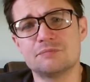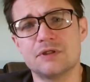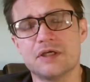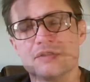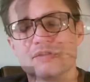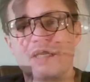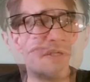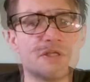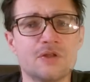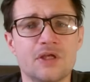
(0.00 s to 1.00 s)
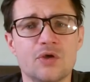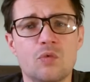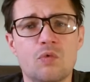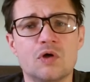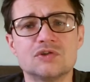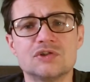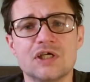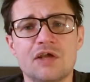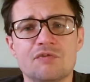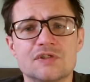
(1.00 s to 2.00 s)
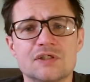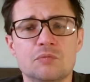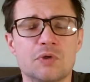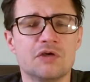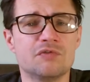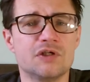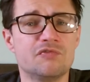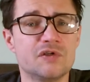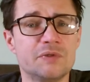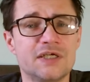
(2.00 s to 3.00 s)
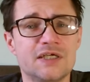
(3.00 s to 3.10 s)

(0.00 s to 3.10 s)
because the video that you're watching, if it's in perfectly fluid,